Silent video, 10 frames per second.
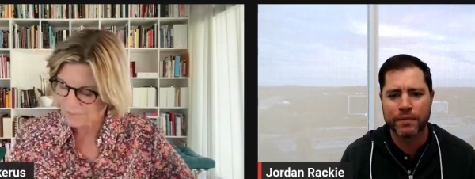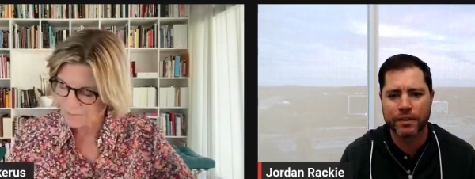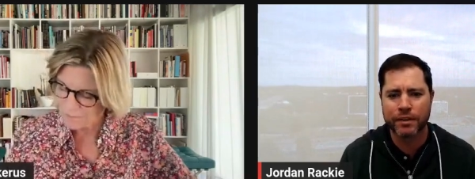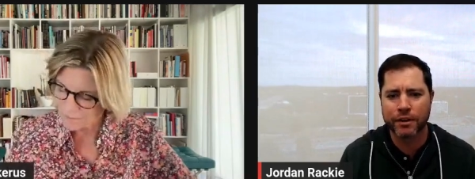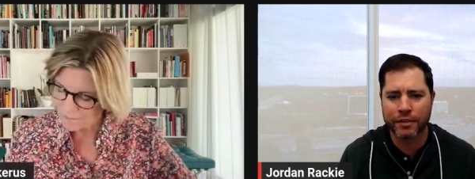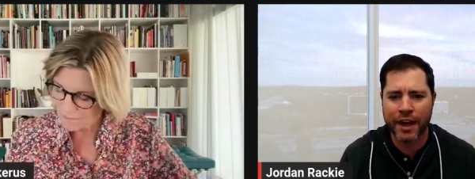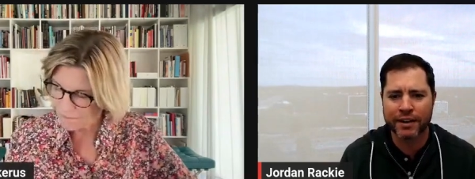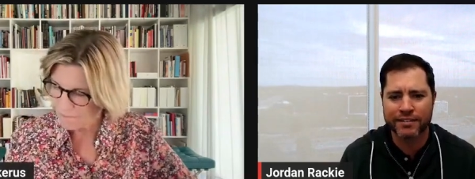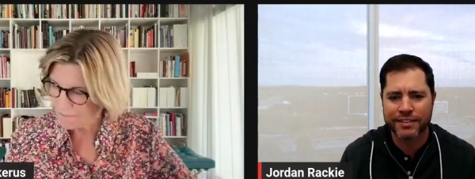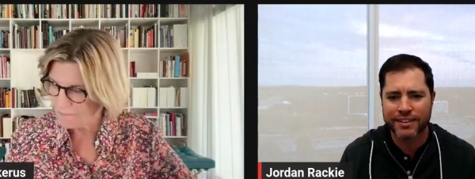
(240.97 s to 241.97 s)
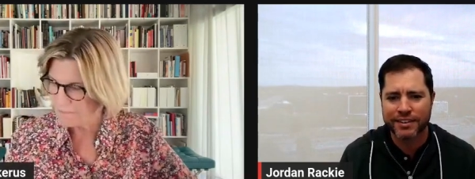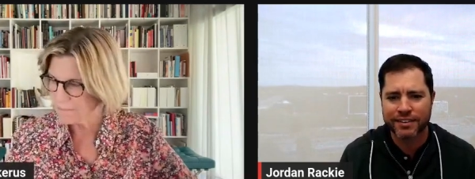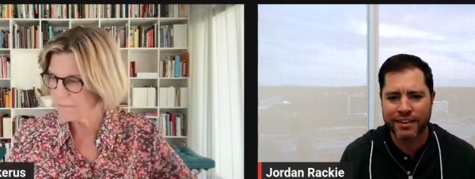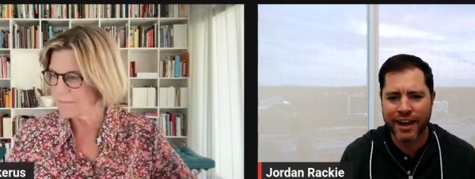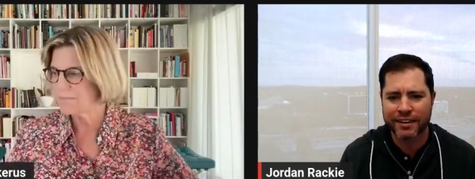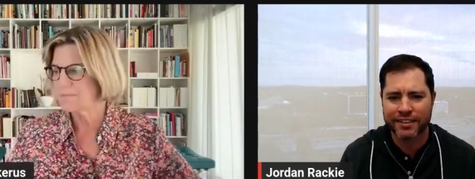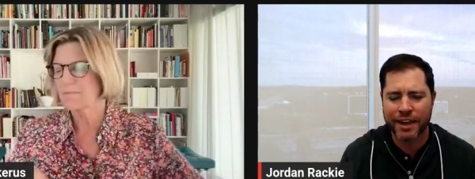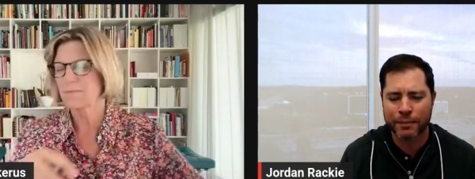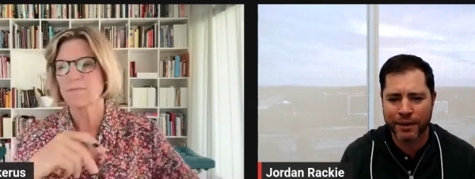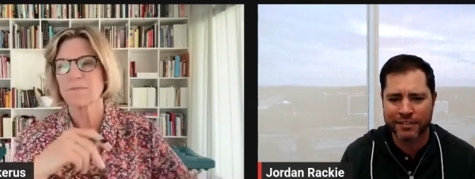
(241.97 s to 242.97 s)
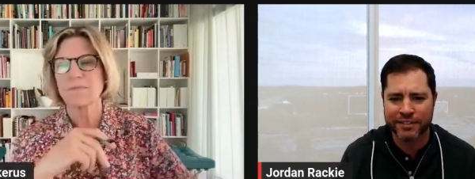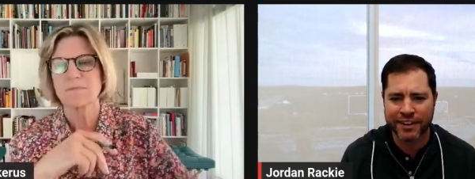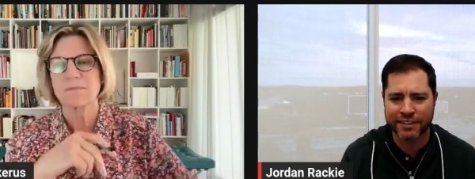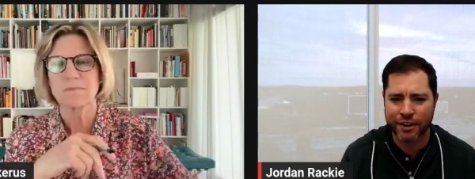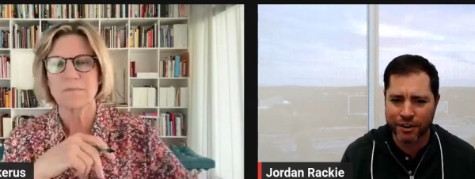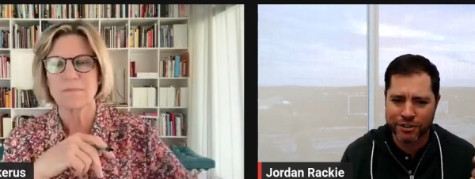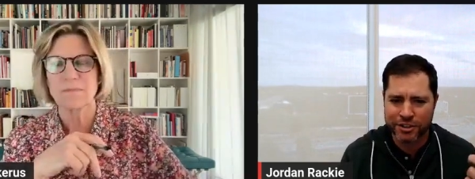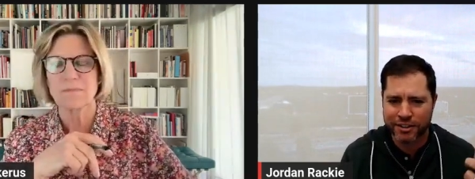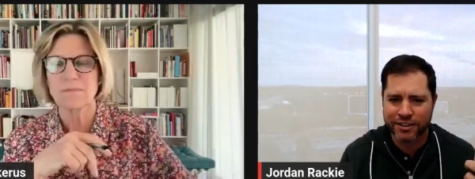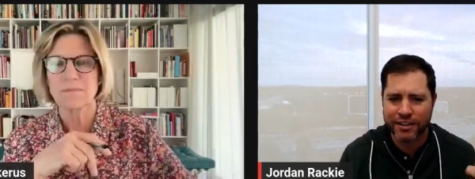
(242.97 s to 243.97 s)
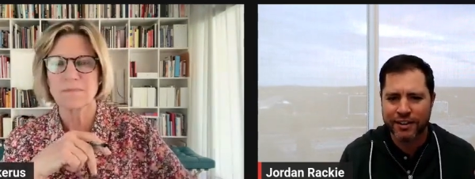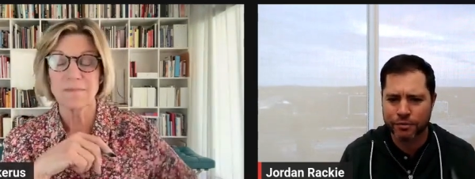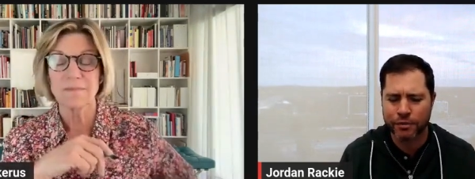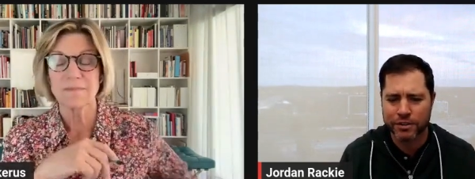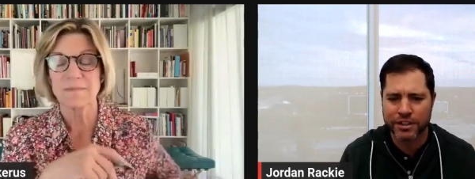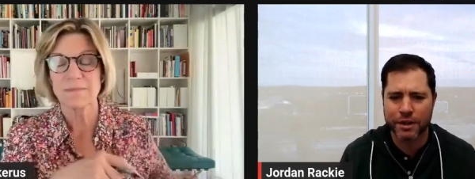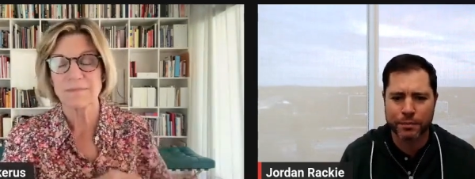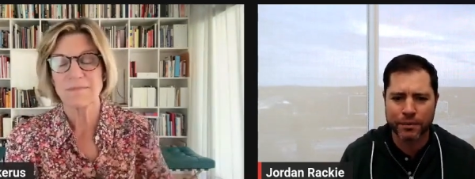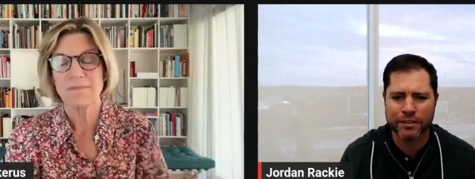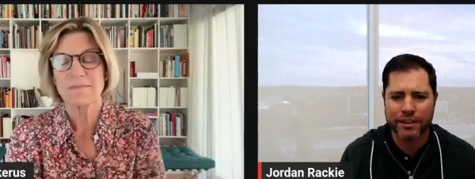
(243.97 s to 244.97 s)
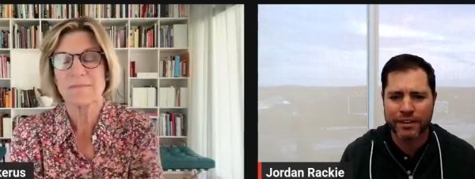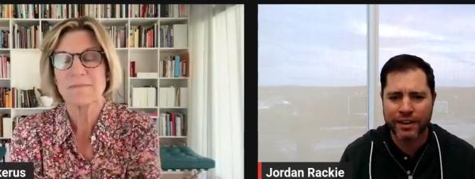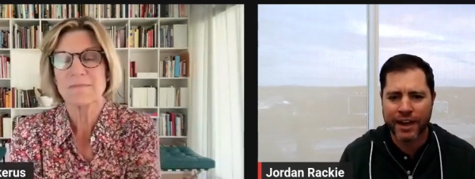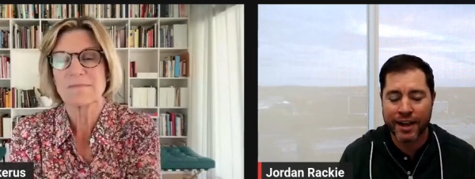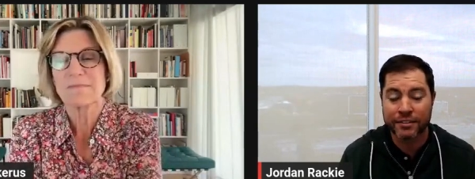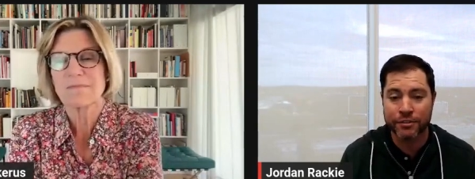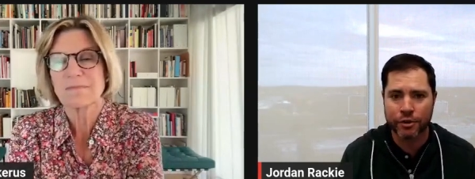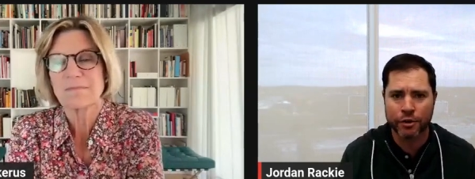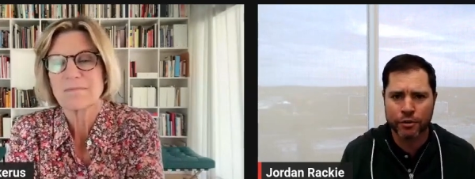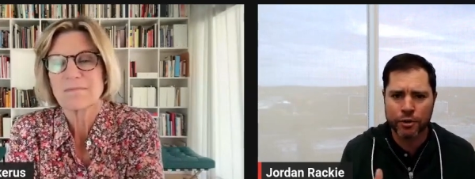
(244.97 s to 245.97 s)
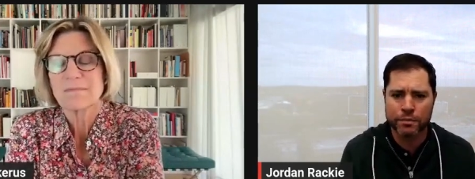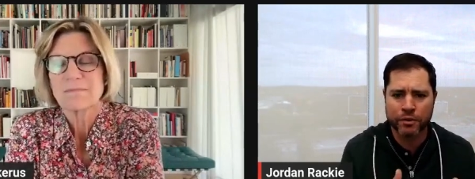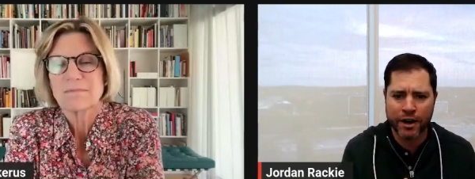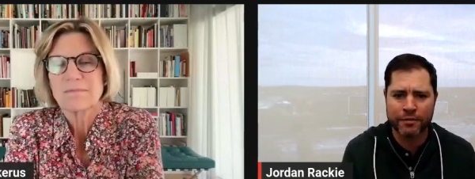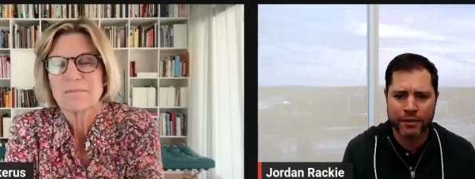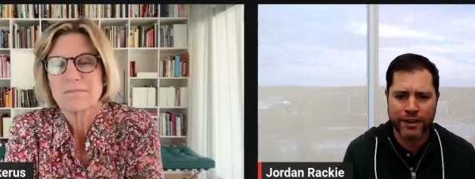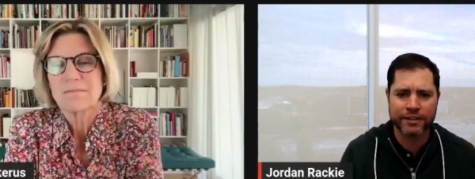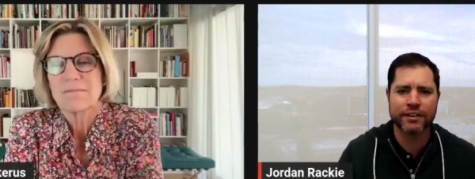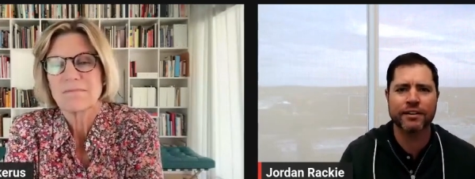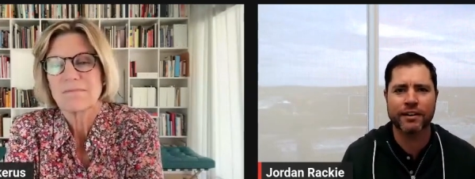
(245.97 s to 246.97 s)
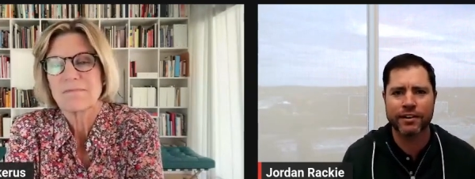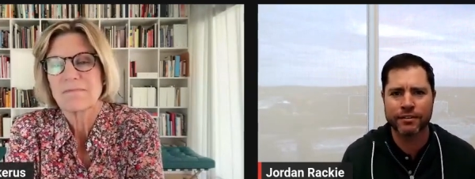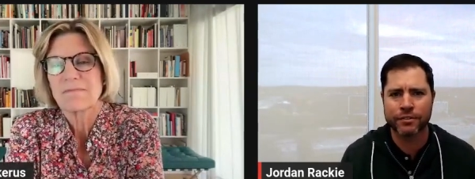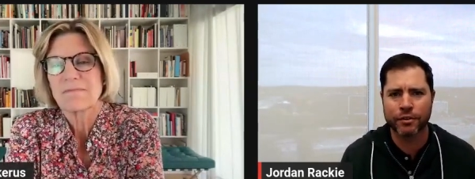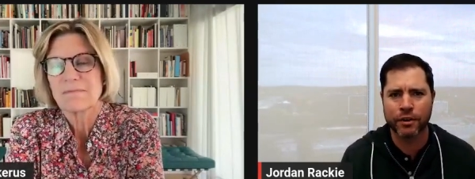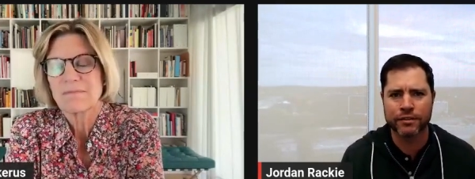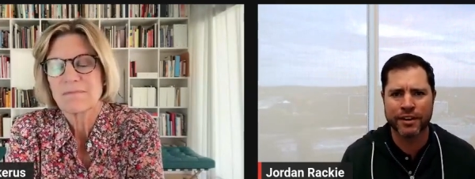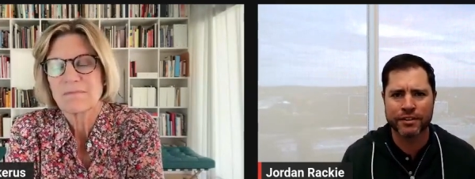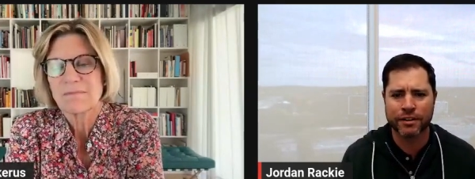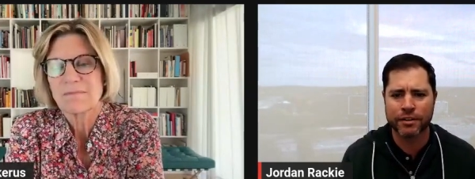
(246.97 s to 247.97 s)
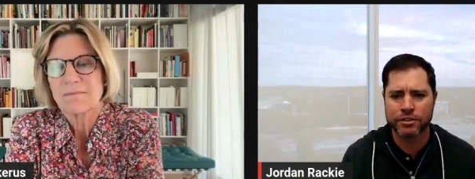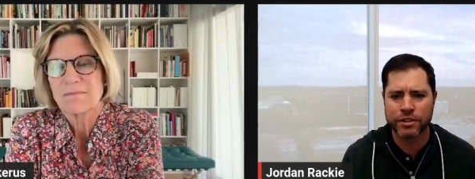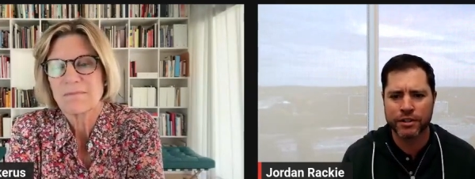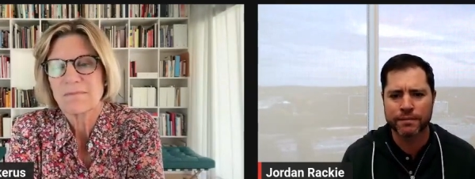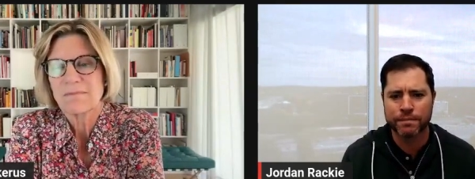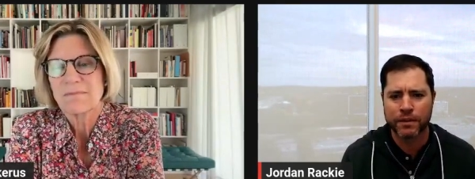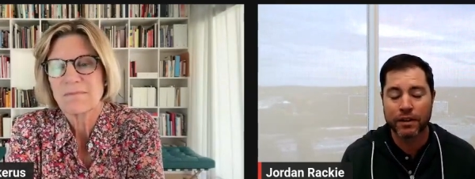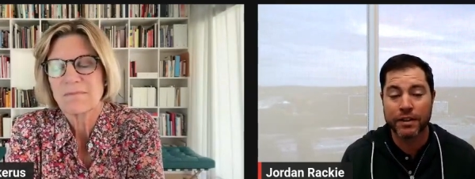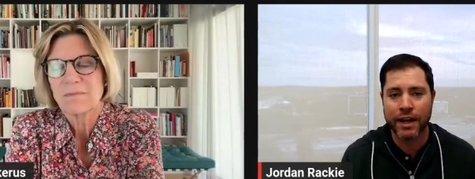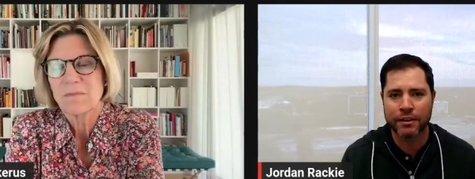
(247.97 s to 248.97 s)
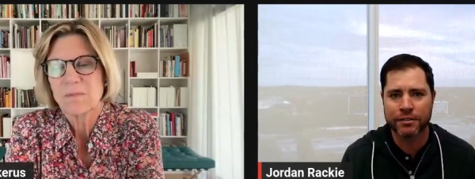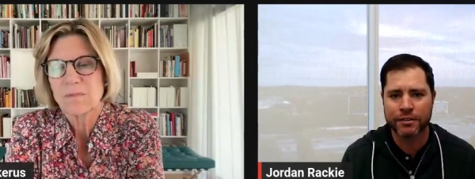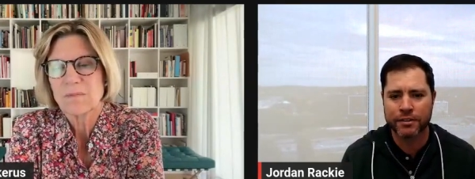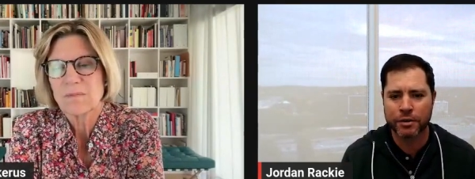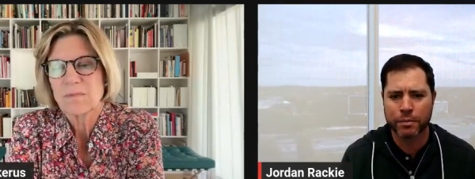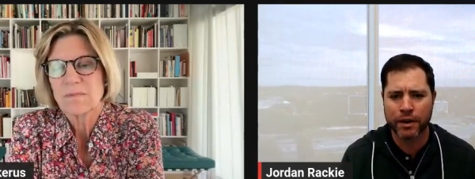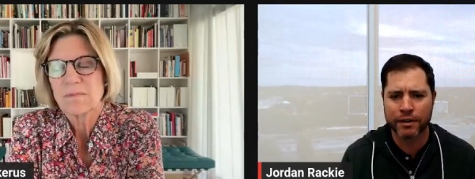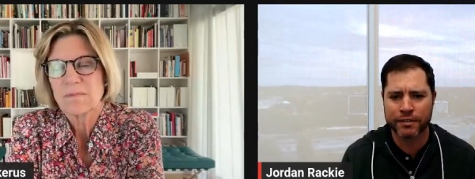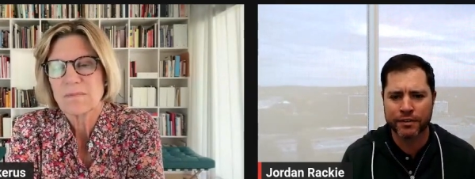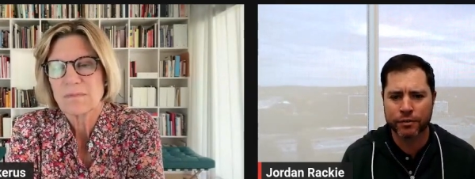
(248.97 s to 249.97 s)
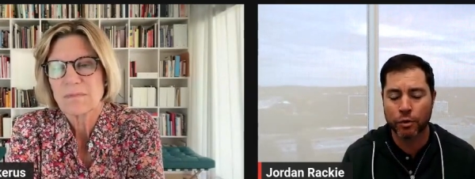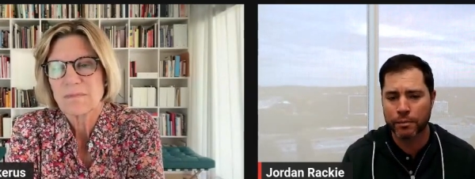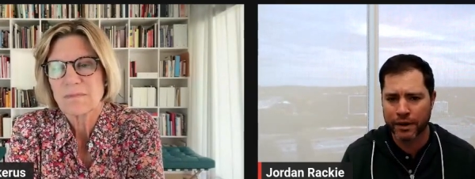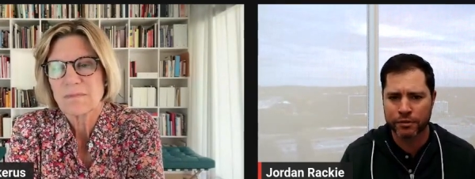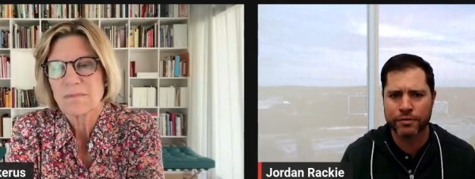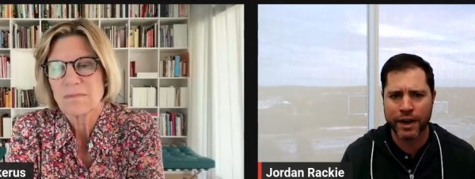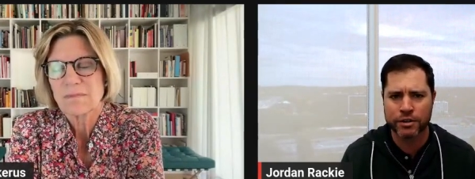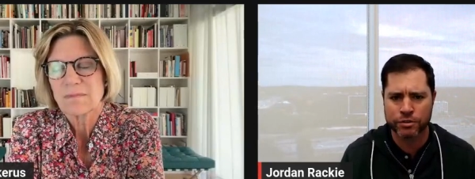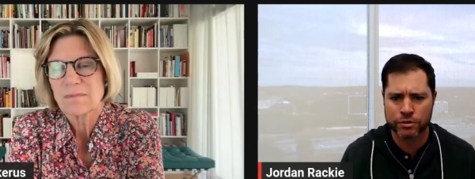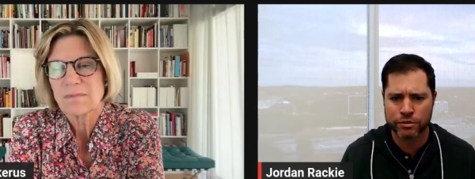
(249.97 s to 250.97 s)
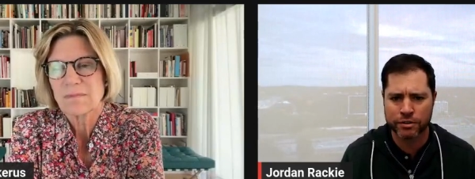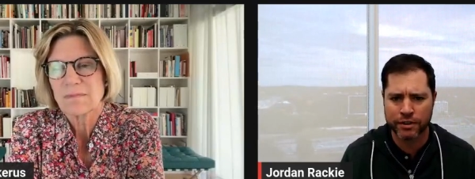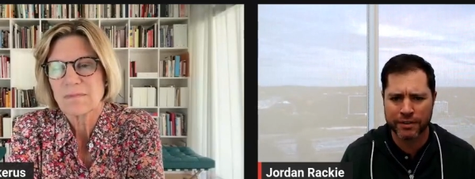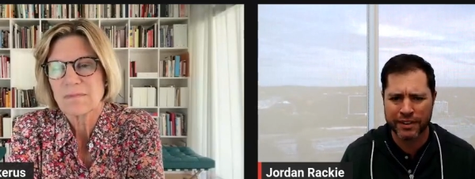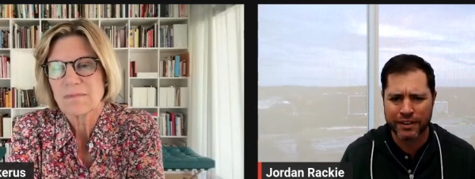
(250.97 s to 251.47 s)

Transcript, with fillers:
Speaker 1: you know that that that piece of technology for example has its own cryptographic identity and so our technology allows these enterprises or manufacturers to